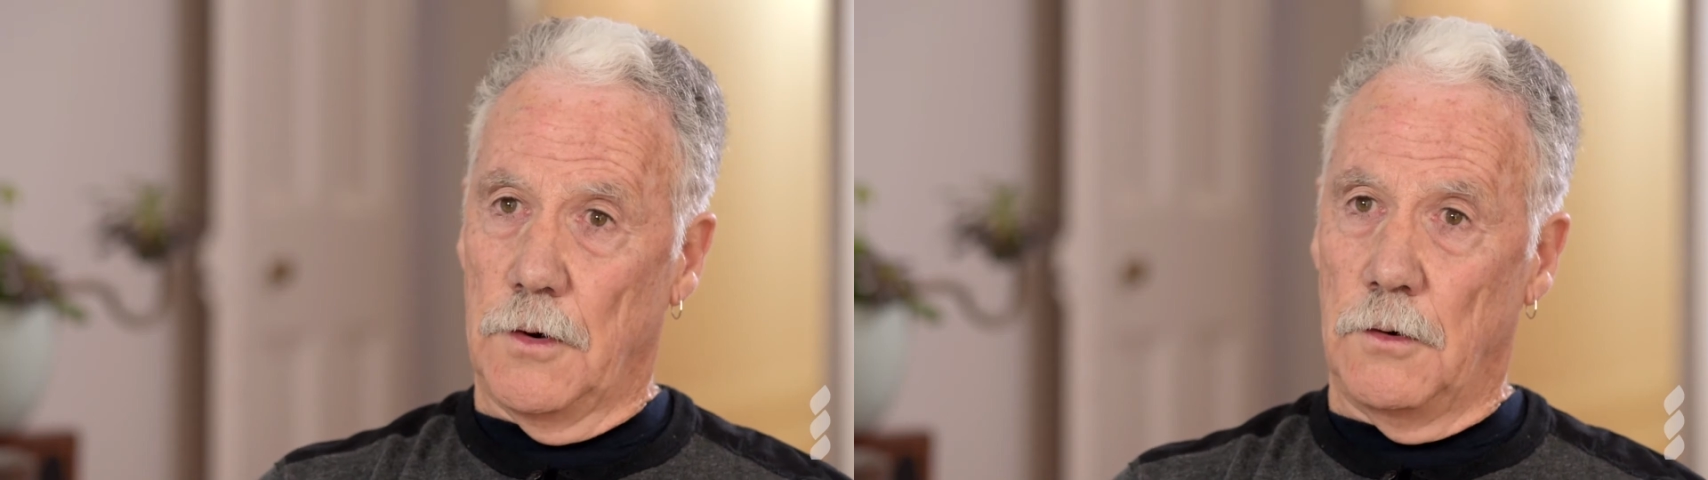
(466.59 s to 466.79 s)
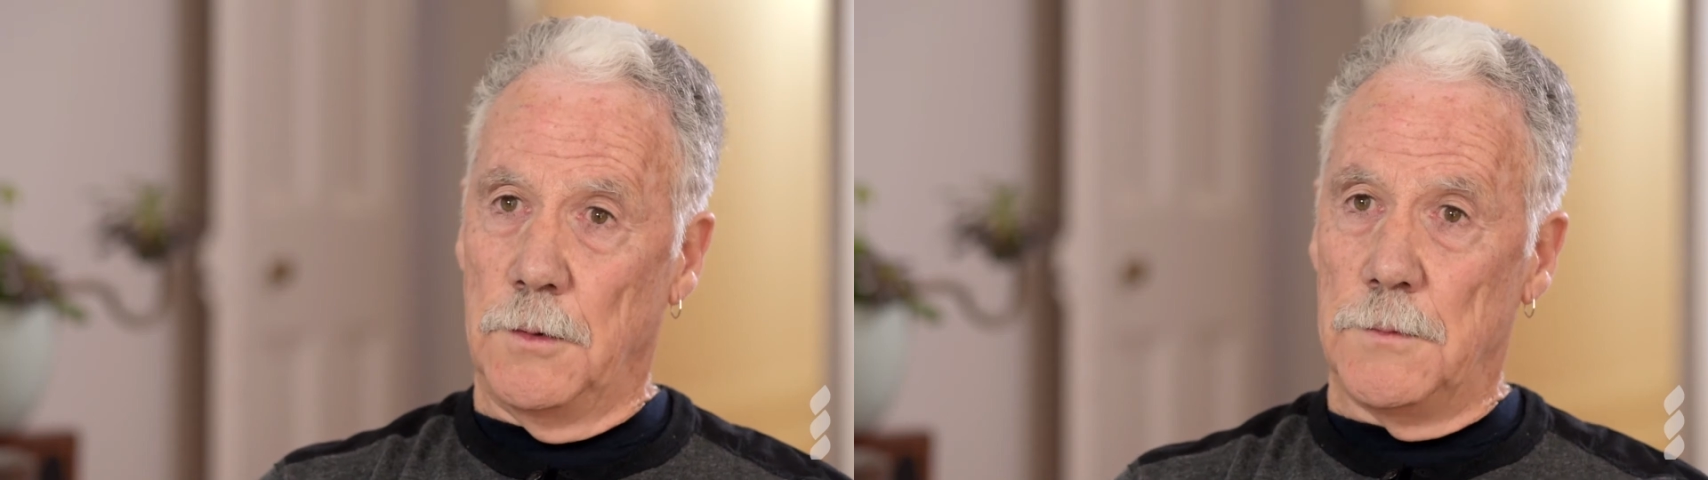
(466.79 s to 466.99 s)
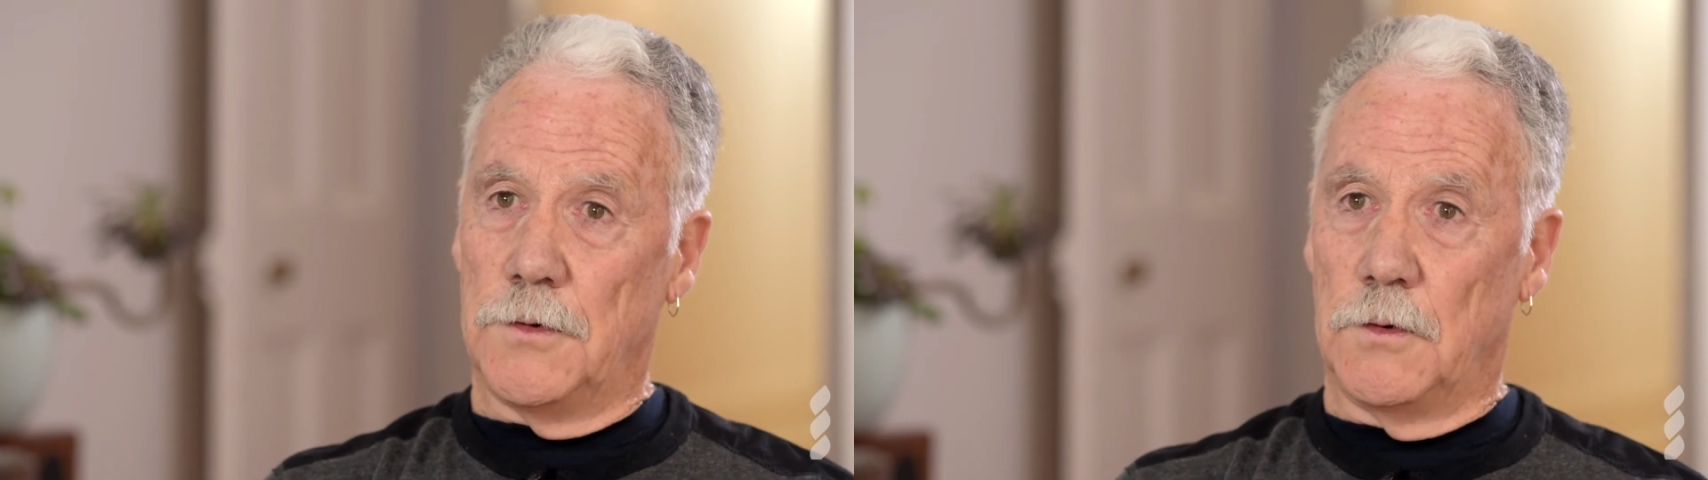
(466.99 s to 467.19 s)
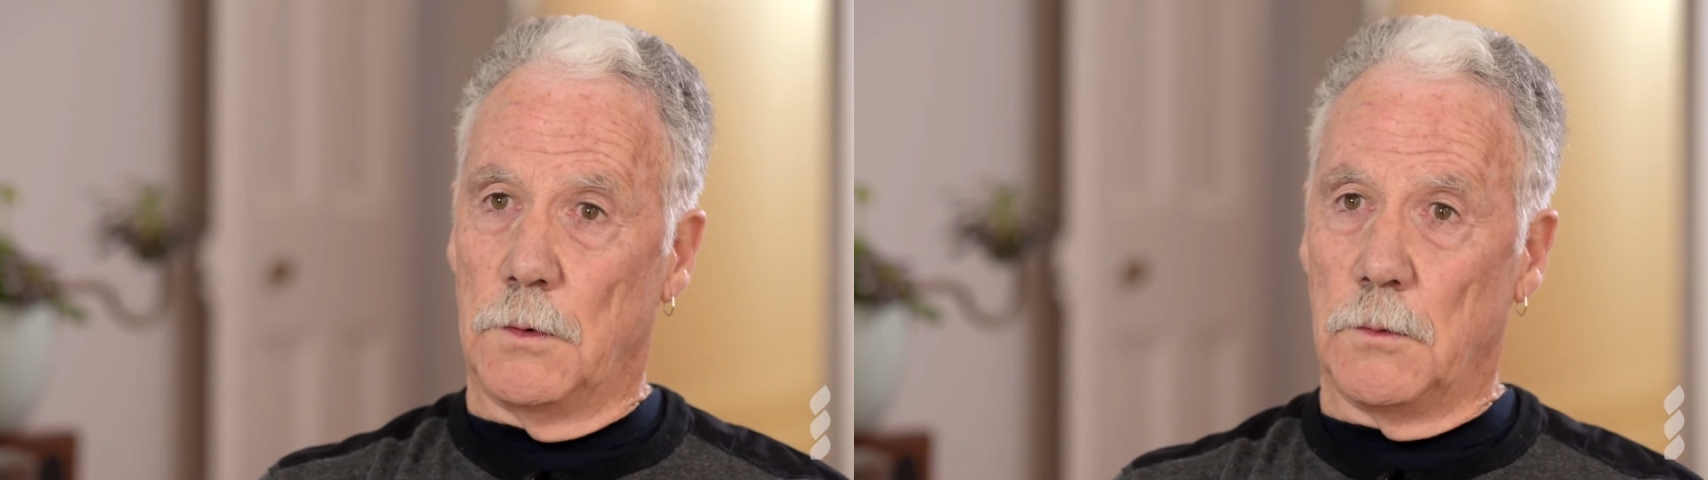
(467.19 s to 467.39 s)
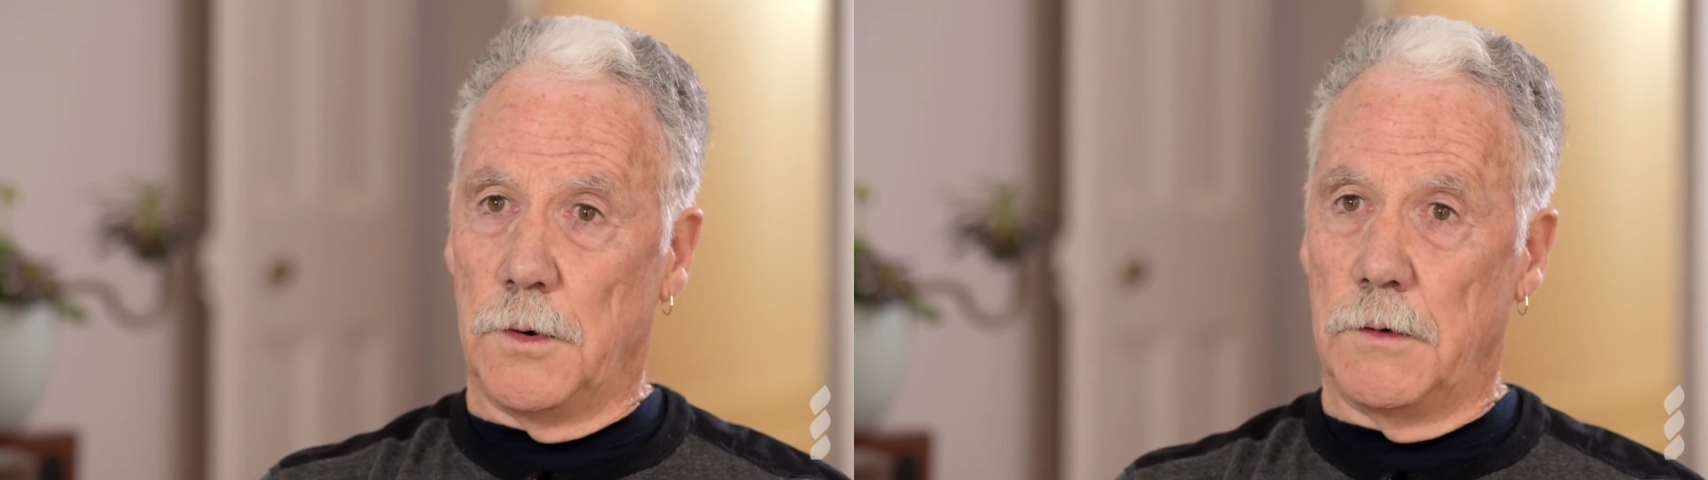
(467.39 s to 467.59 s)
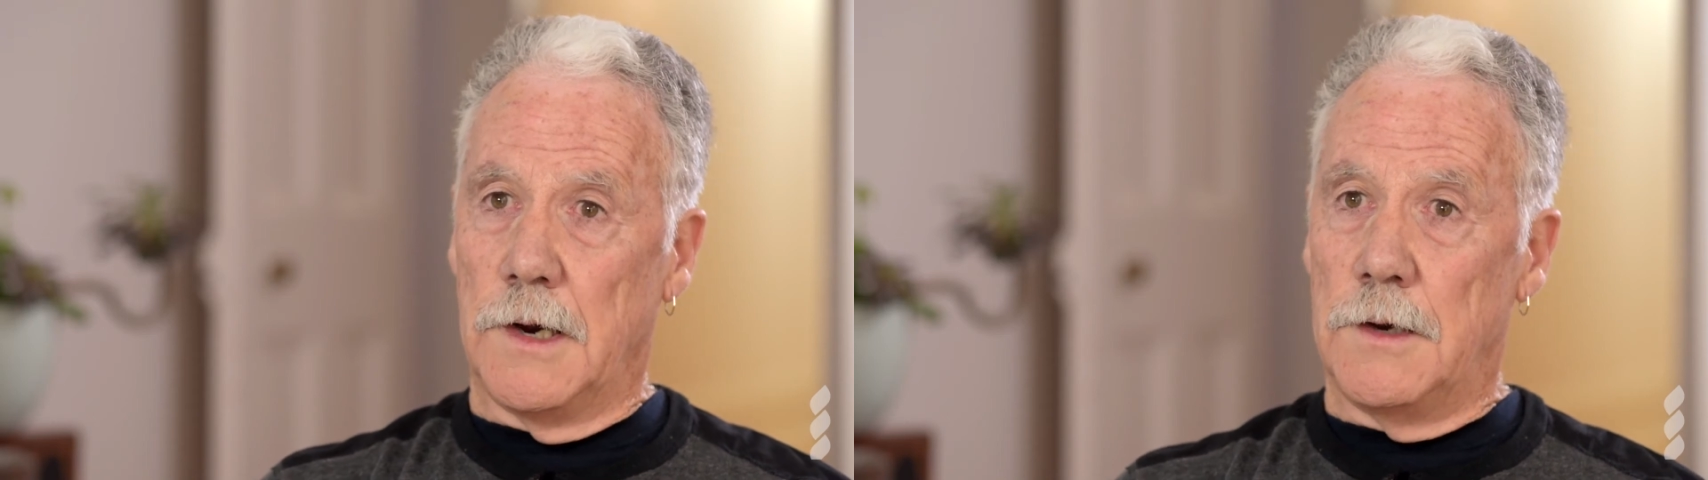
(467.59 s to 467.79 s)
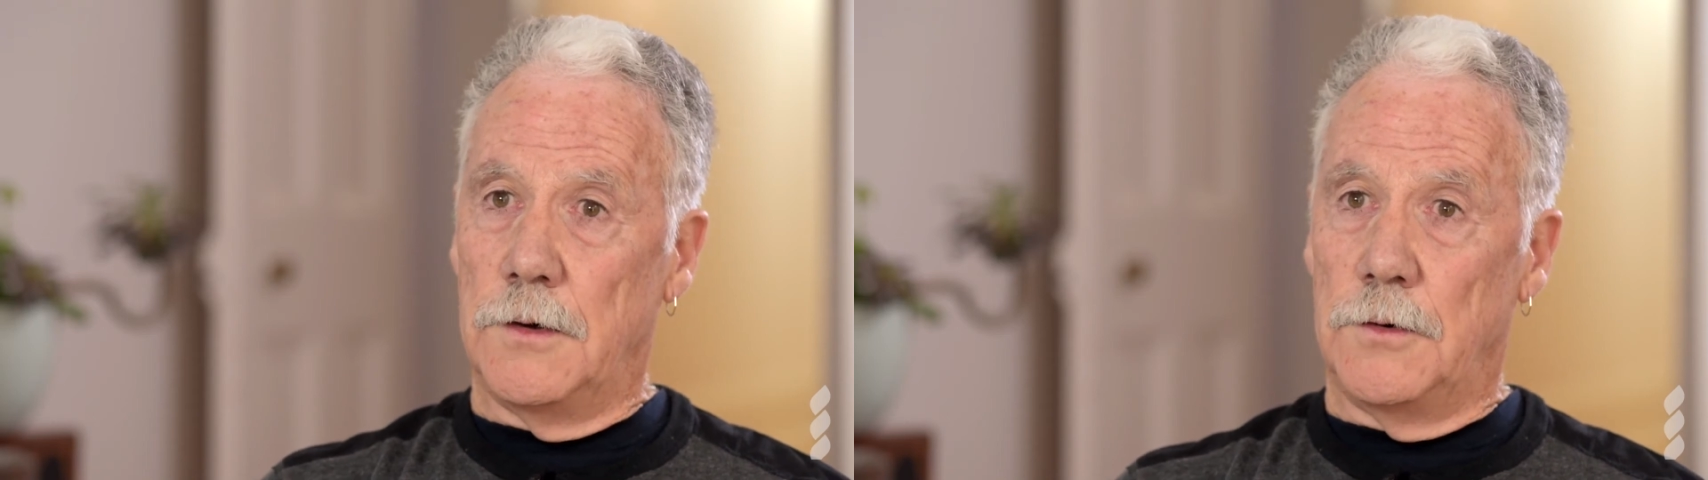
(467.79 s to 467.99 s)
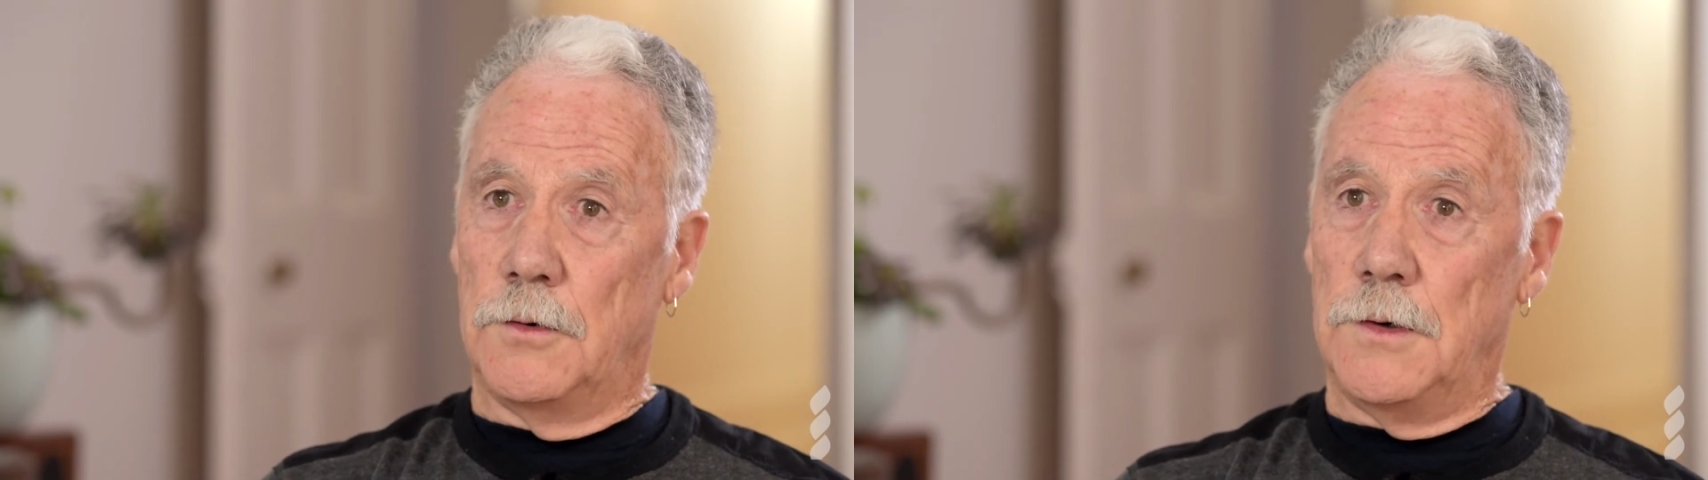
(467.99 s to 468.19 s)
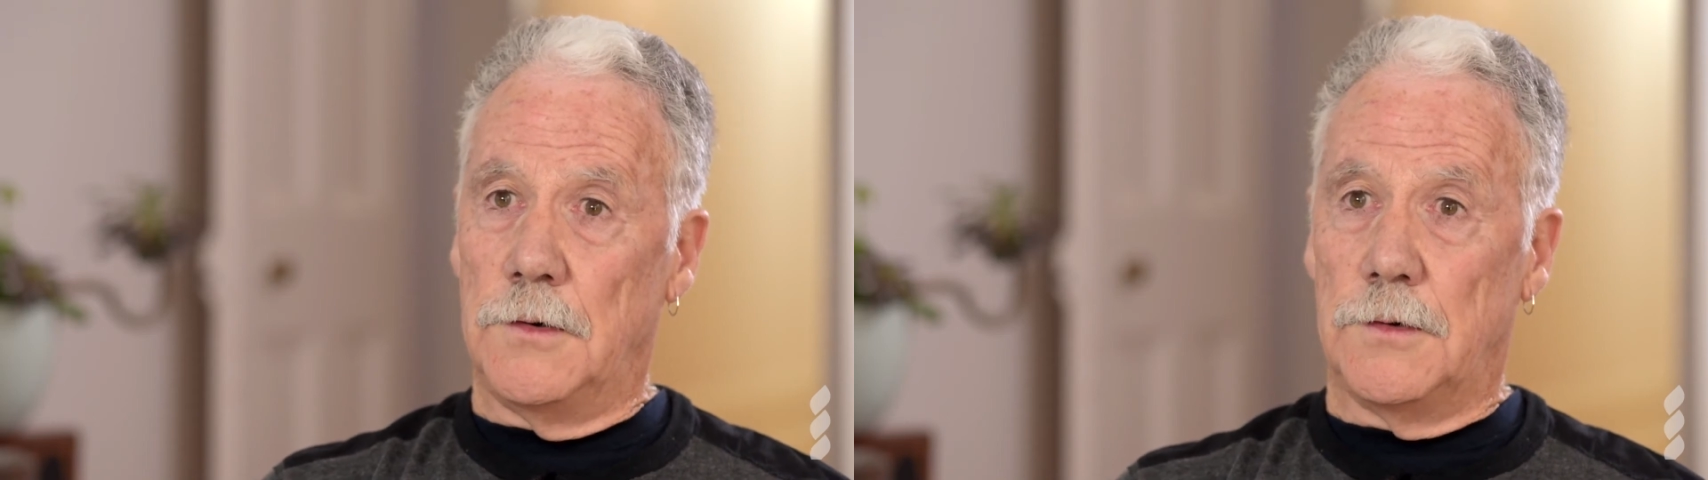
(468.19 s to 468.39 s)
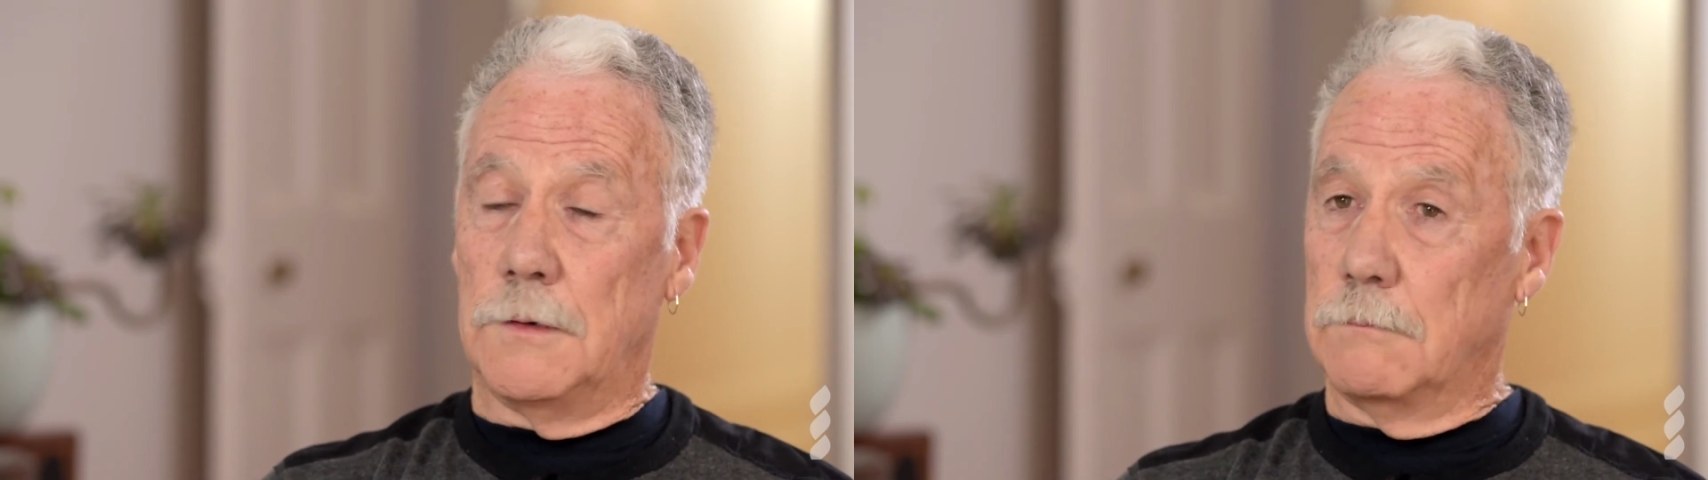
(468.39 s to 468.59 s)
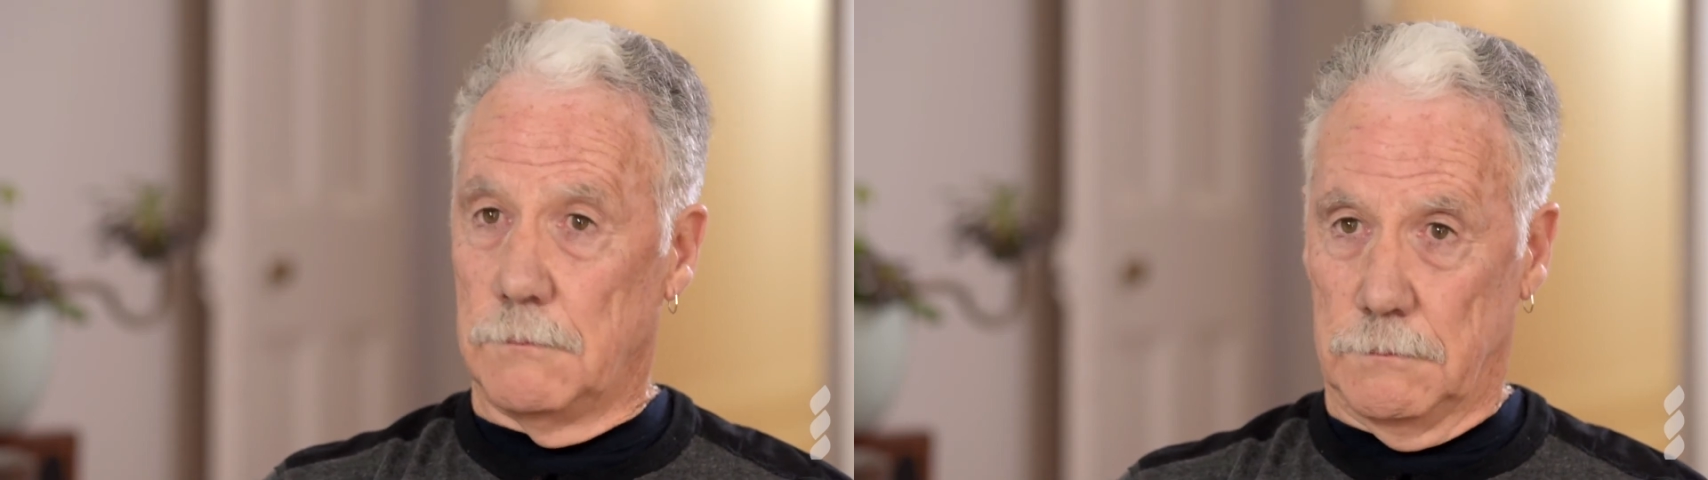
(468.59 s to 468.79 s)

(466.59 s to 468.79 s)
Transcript: told him this is what we were going to do, and he said,